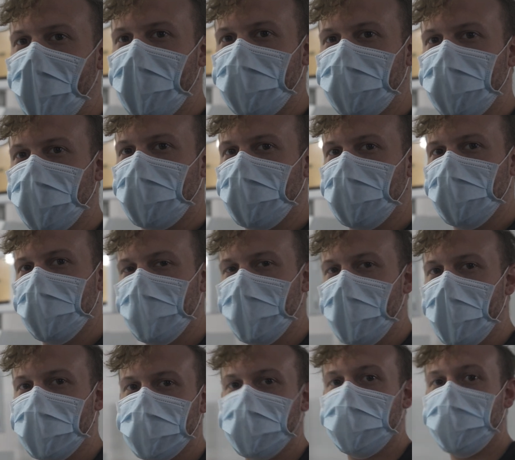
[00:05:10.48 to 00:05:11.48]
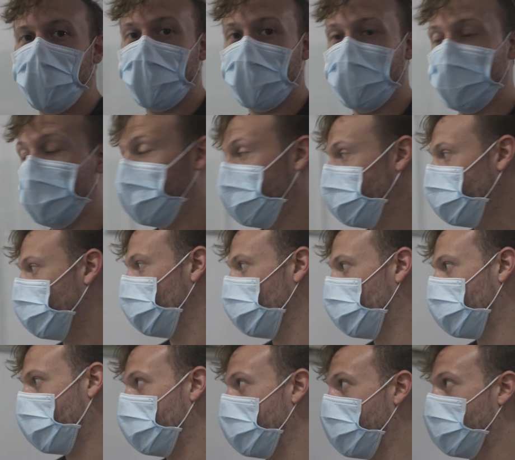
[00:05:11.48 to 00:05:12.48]
Edgar has invited me
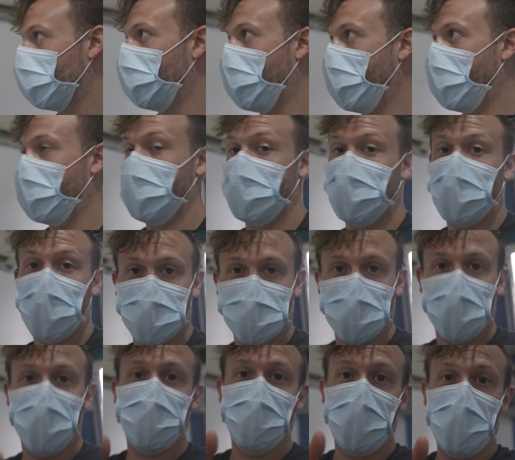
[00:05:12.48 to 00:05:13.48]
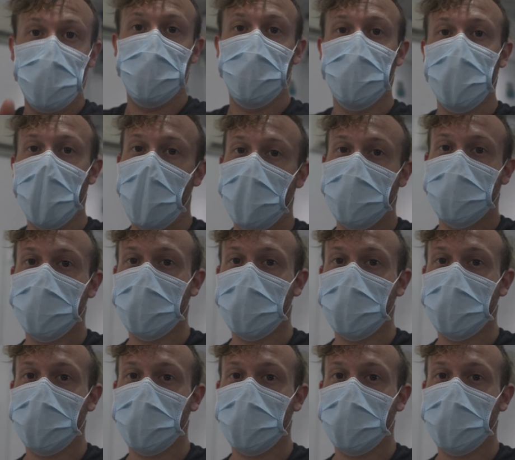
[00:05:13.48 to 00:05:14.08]
to come here and also invited you guys